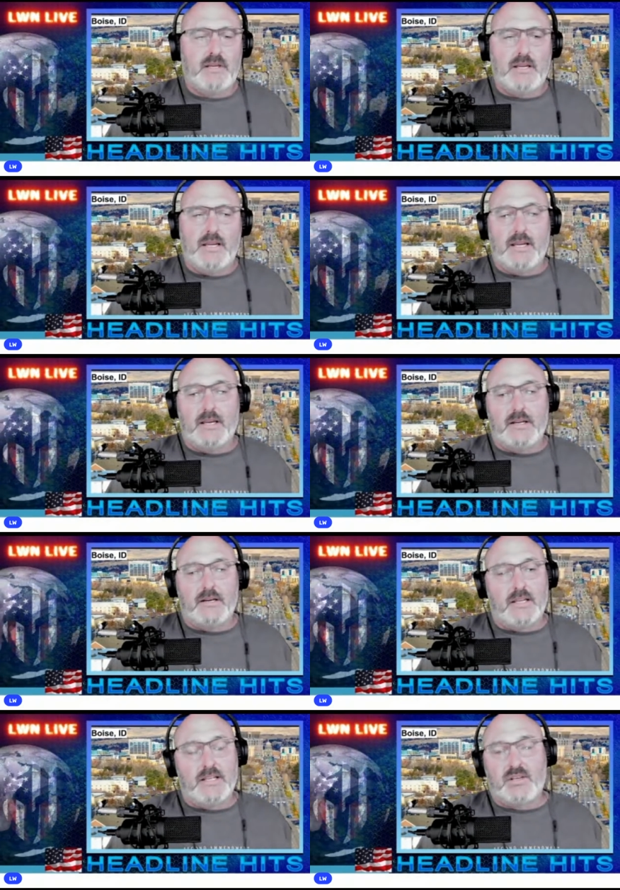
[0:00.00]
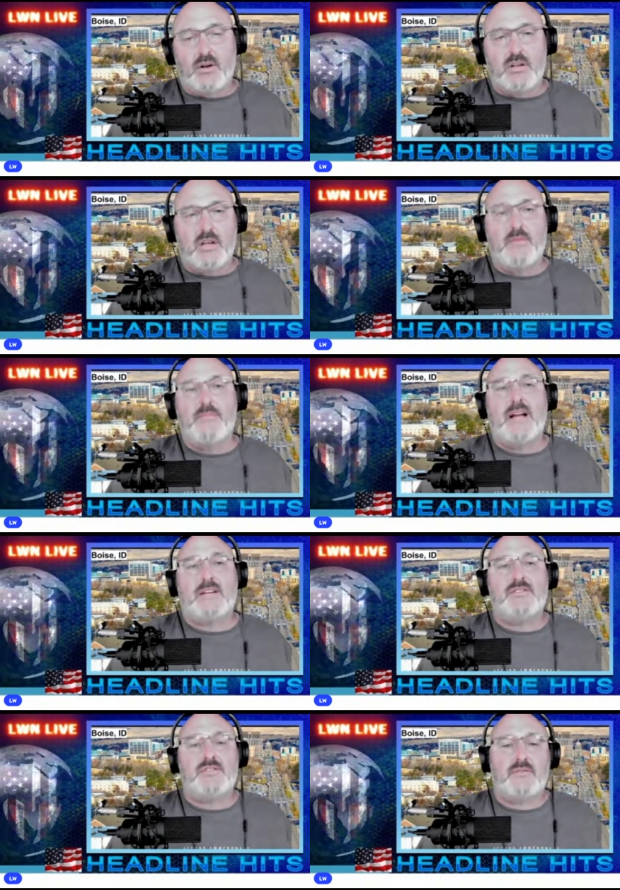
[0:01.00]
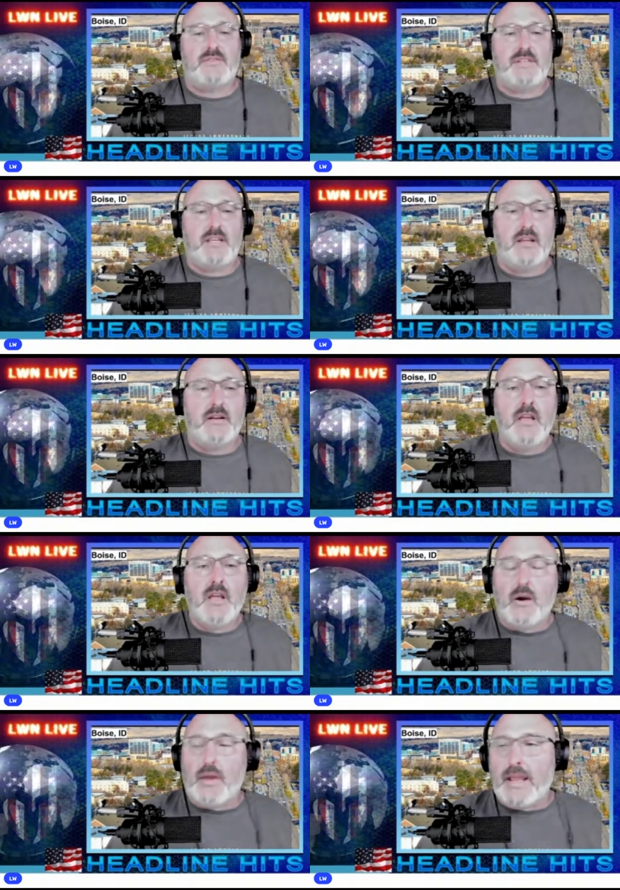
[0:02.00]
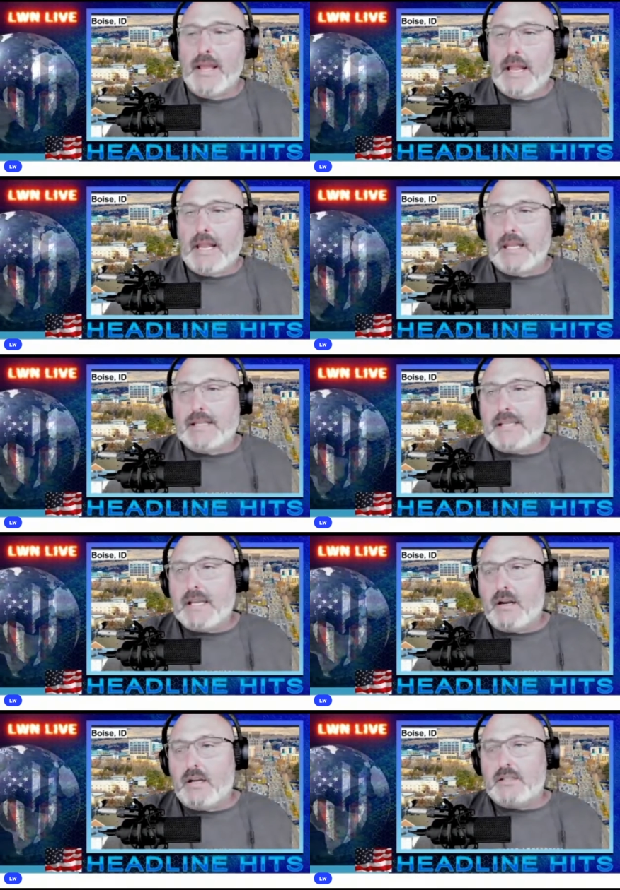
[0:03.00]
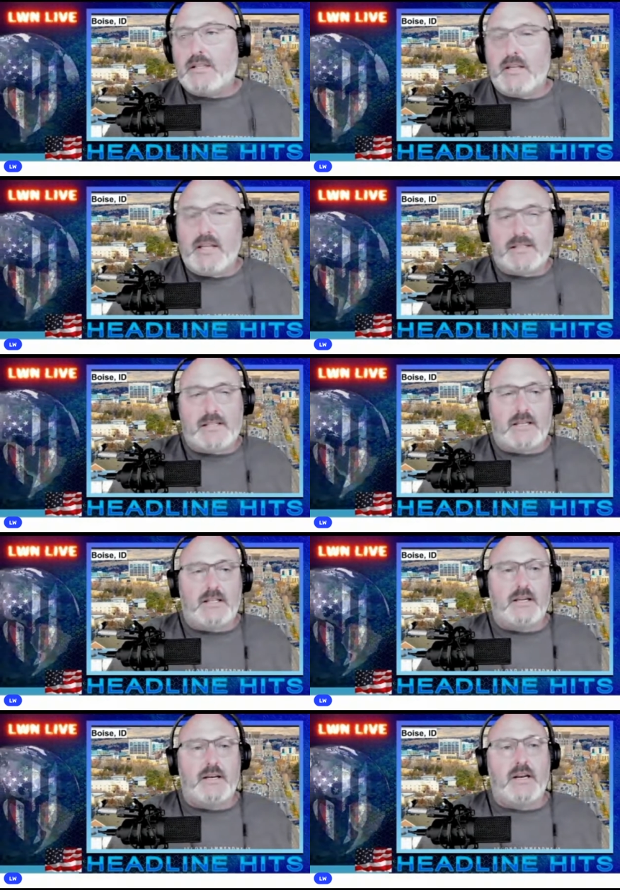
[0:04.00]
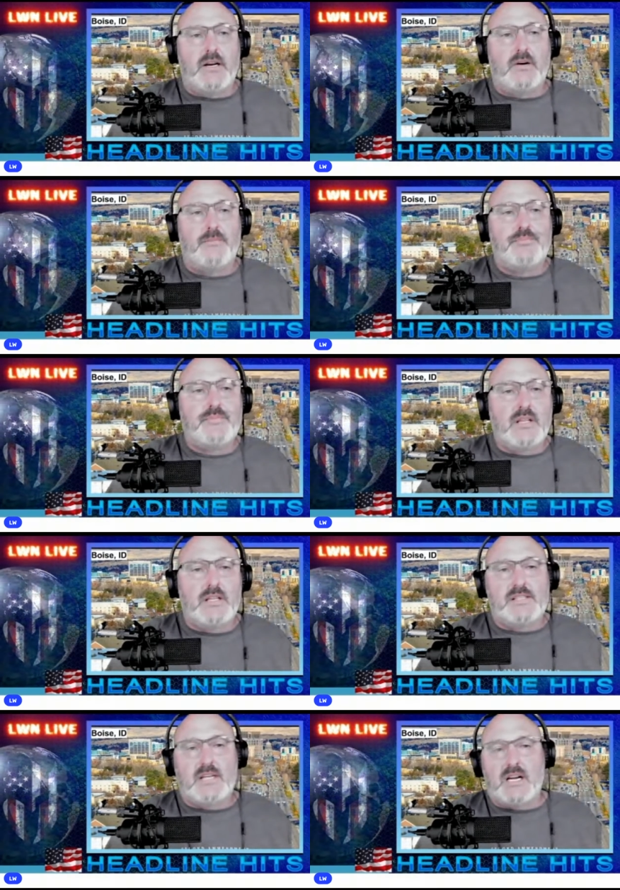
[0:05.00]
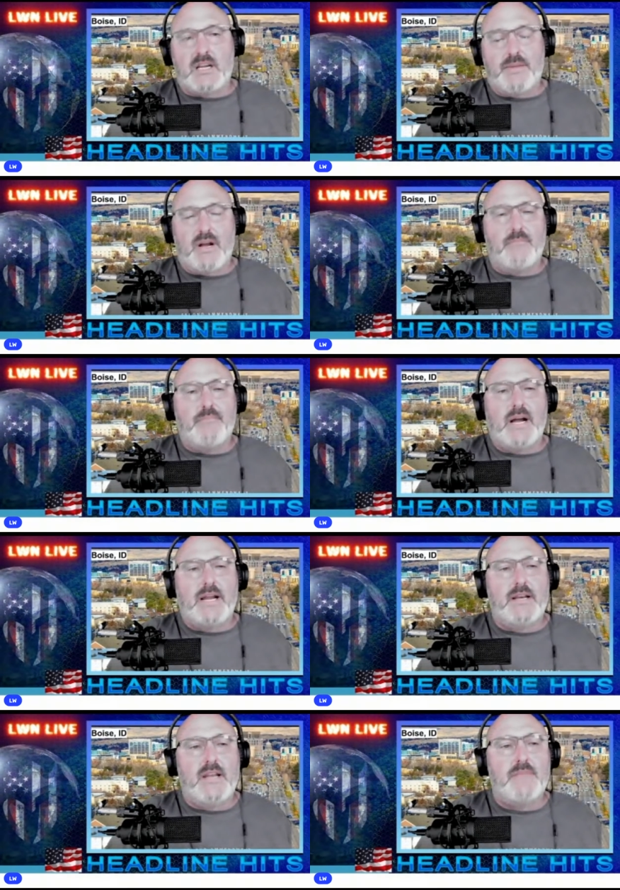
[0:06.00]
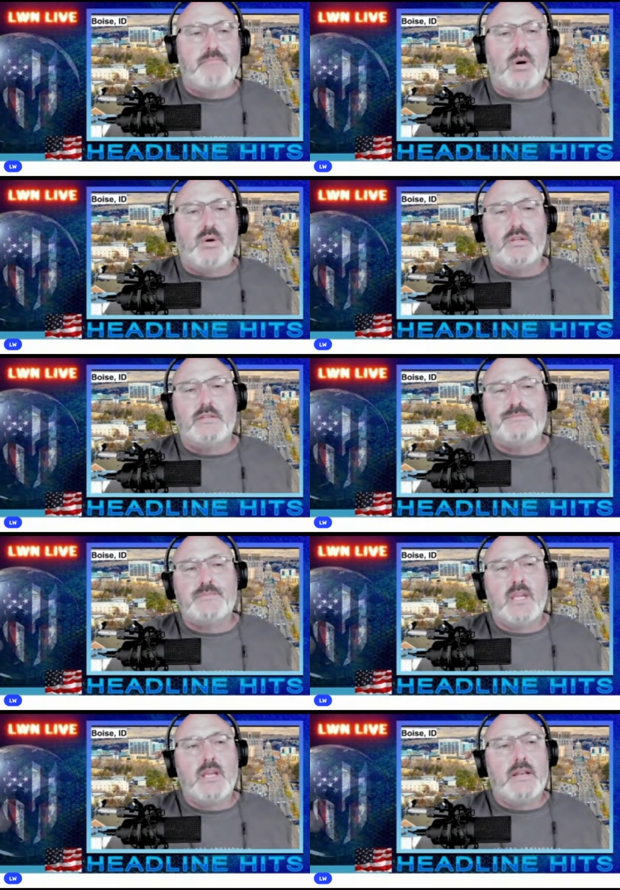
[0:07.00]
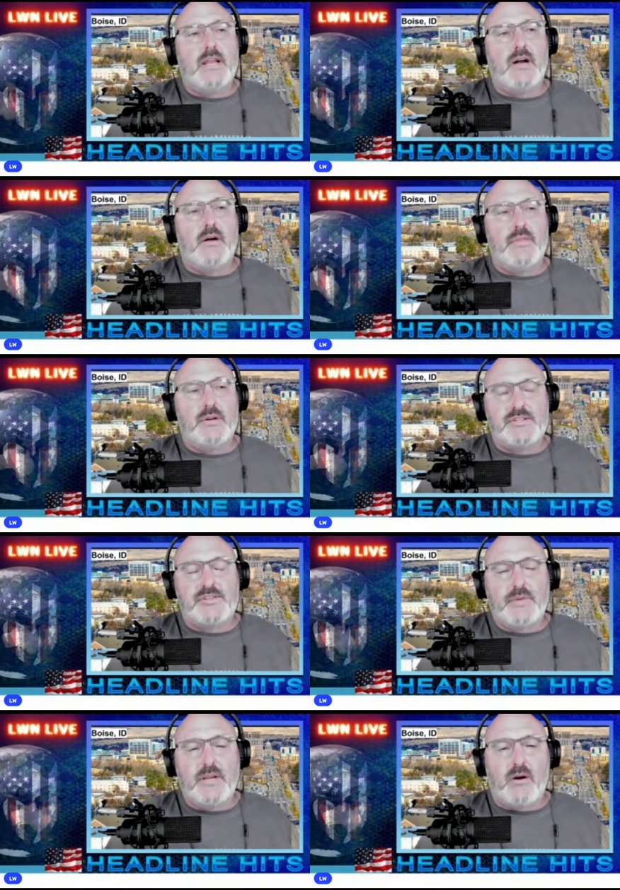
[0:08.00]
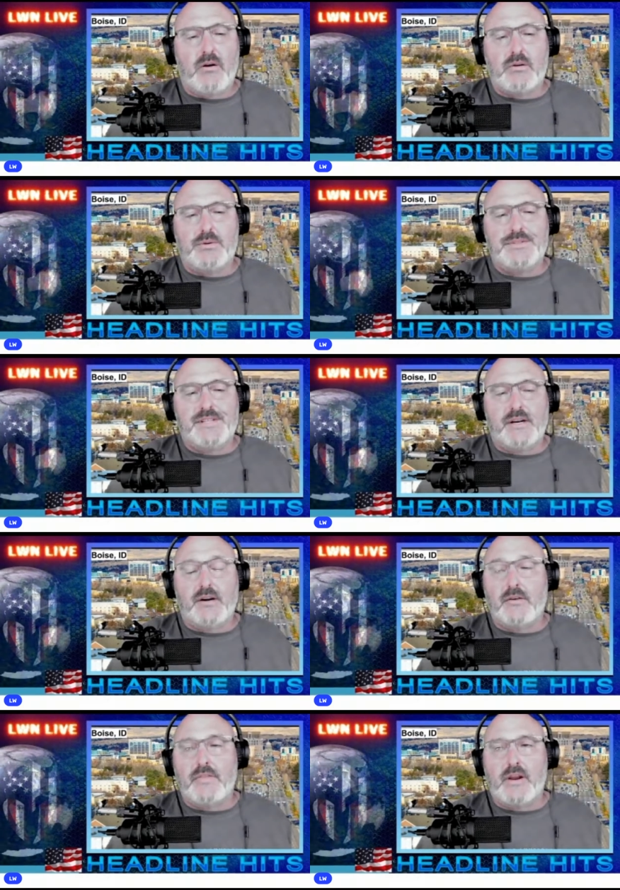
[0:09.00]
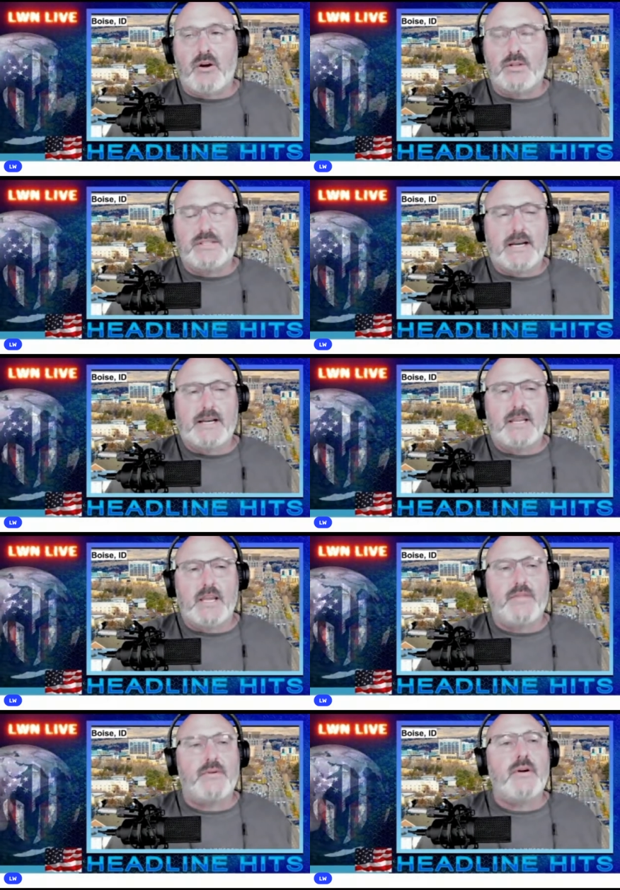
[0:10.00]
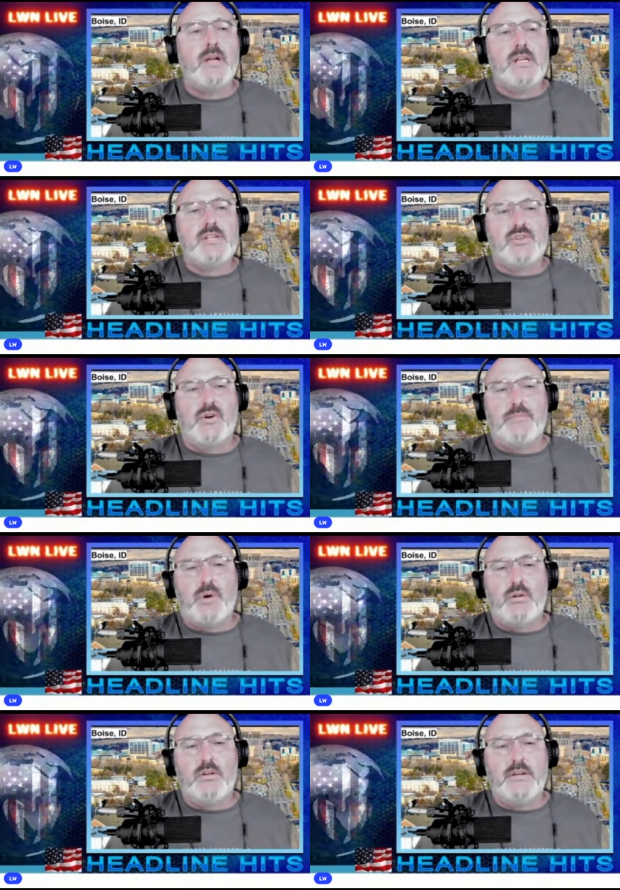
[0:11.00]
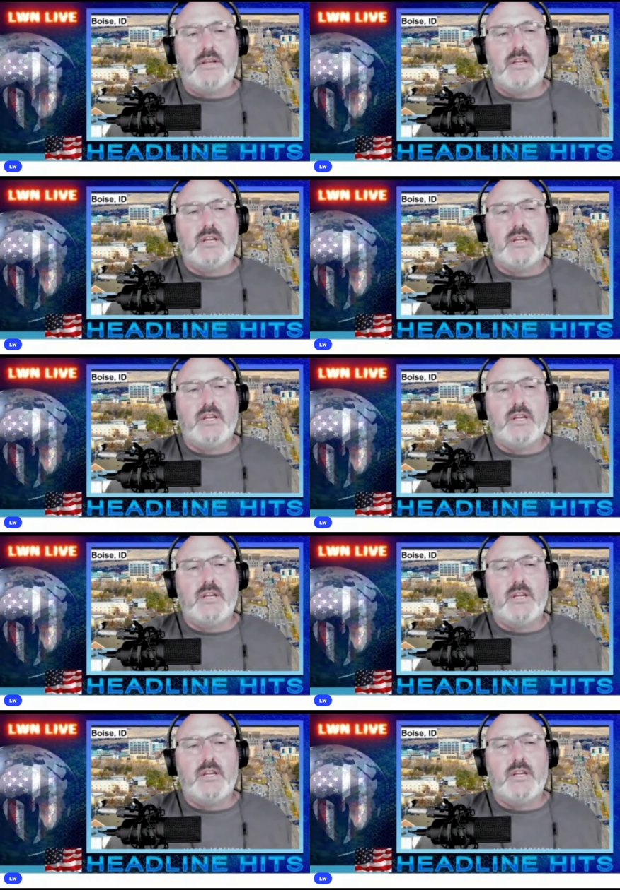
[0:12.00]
and it's all coming back to surface again. Okay, let's head on to the next headline here. Let's talk about Biden and Poland. Now, there's 3 articles here that all tie together. So in Poland,